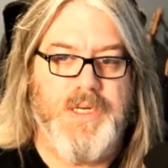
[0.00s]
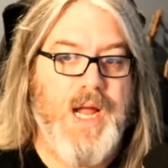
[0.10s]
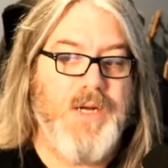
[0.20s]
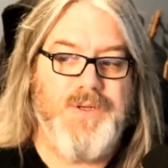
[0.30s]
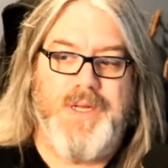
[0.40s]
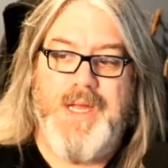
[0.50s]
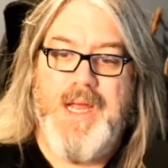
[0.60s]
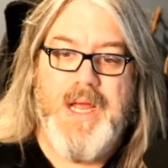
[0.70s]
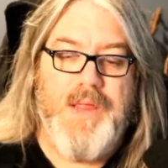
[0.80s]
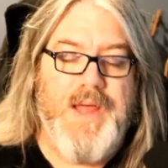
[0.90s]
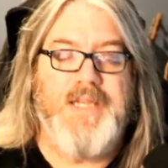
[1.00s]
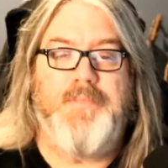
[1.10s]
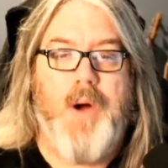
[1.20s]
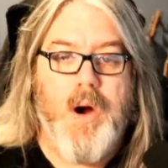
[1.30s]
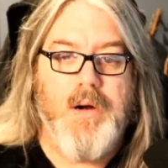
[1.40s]
And actually, that's
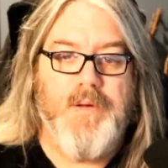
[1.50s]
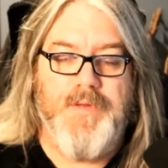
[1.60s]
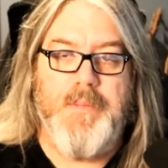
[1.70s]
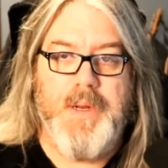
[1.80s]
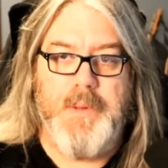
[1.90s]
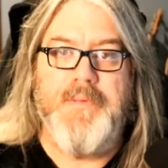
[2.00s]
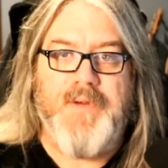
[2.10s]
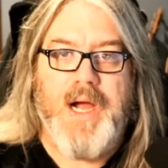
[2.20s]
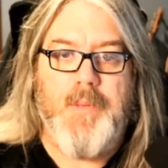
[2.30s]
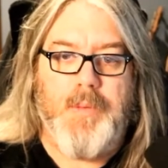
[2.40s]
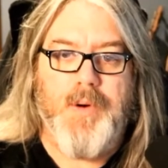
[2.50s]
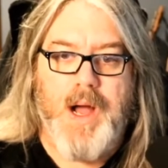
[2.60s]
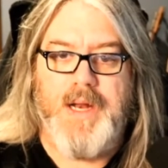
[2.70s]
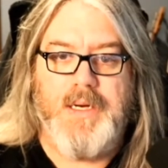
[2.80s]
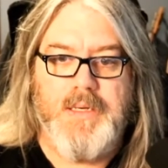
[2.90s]
part of the minimum viable
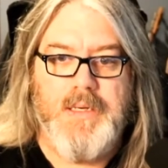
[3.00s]
product